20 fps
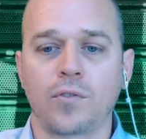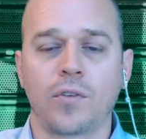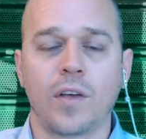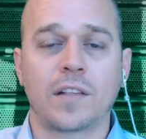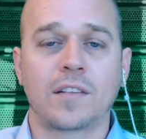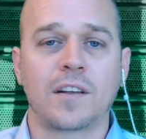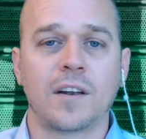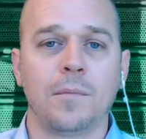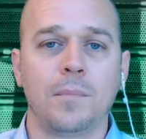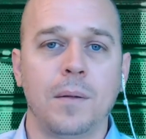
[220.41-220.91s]
so
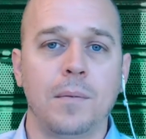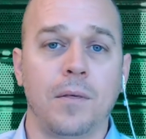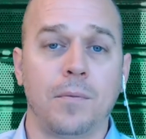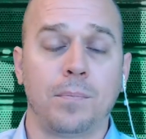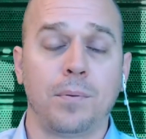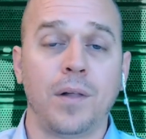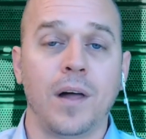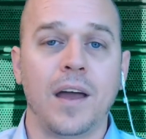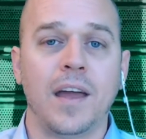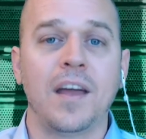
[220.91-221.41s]
that's going to be the
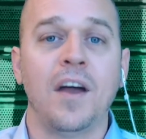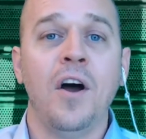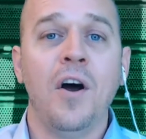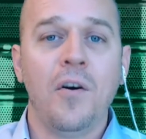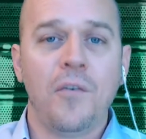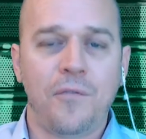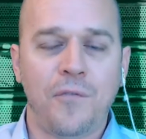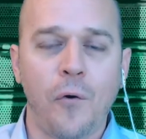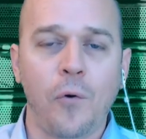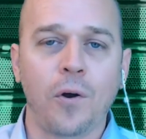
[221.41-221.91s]
play
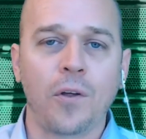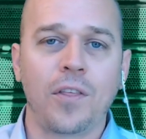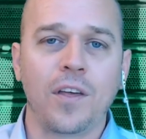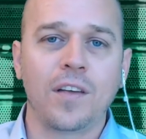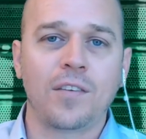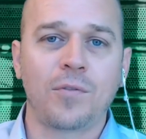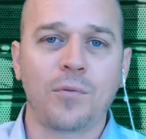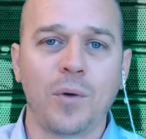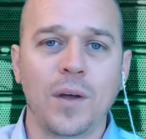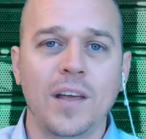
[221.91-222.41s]
for
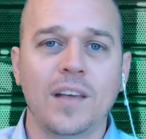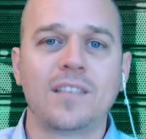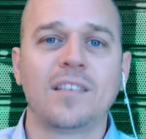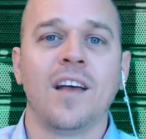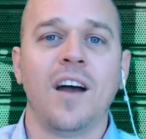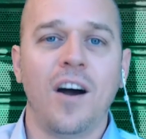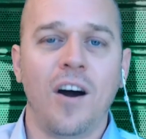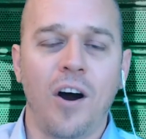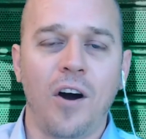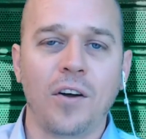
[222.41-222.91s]
this
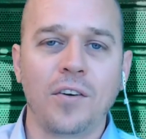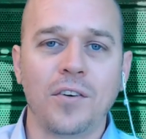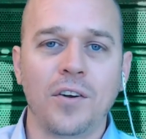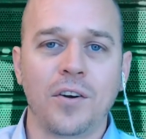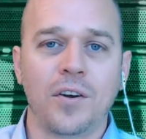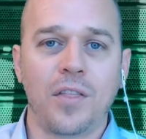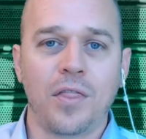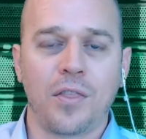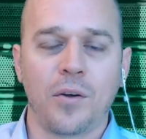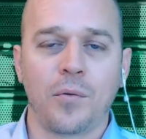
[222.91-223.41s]
week's
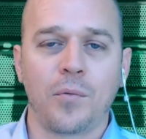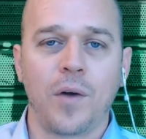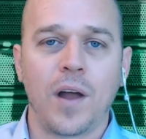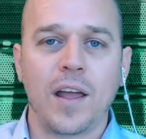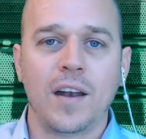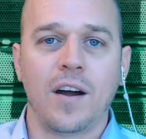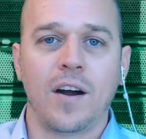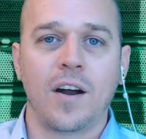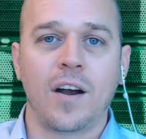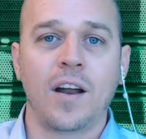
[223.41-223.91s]
Under the
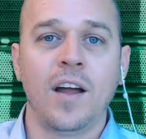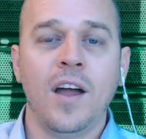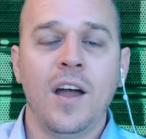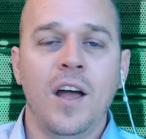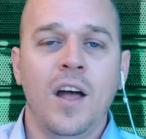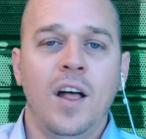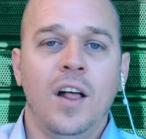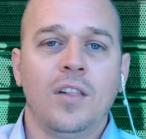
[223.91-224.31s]
Radar.